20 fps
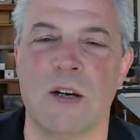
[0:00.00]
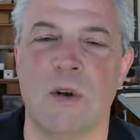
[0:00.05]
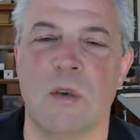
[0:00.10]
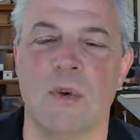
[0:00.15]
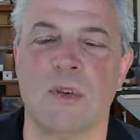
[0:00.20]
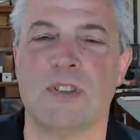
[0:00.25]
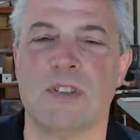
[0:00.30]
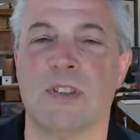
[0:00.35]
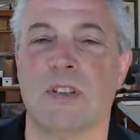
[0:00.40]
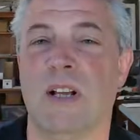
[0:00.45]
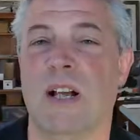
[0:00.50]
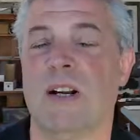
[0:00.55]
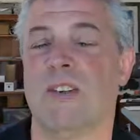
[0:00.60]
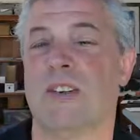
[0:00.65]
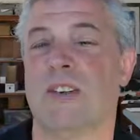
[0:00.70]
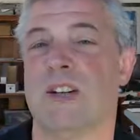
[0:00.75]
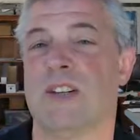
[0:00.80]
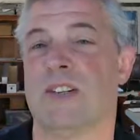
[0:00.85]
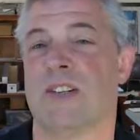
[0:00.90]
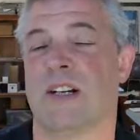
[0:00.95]
Well, there's a lot of
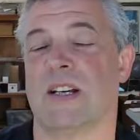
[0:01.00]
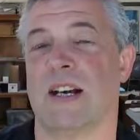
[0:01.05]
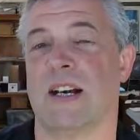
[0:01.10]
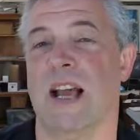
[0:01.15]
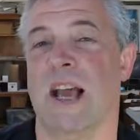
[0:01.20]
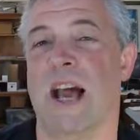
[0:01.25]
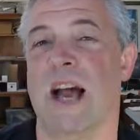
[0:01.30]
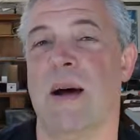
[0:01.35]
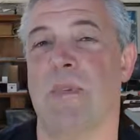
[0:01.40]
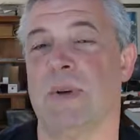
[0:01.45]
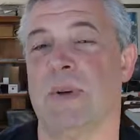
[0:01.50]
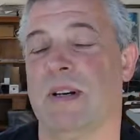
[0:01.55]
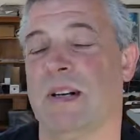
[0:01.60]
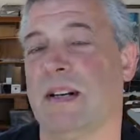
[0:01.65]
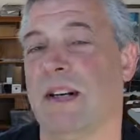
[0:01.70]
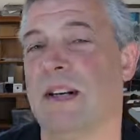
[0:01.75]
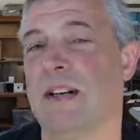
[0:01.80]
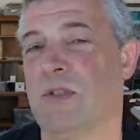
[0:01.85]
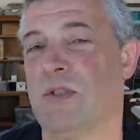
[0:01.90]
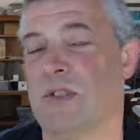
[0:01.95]
things that can happen. And
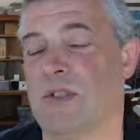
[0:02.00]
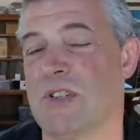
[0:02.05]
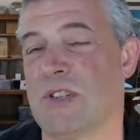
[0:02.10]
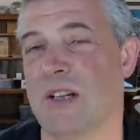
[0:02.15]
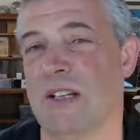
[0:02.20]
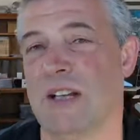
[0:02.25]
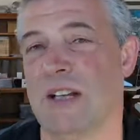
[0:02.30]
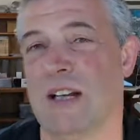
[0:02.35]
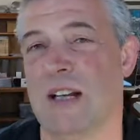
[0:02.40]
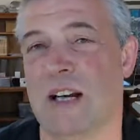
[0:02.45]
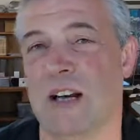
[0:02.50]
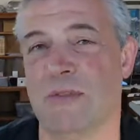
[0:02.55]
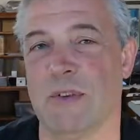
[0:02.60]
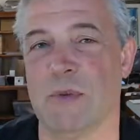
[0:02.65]
interestingly enough,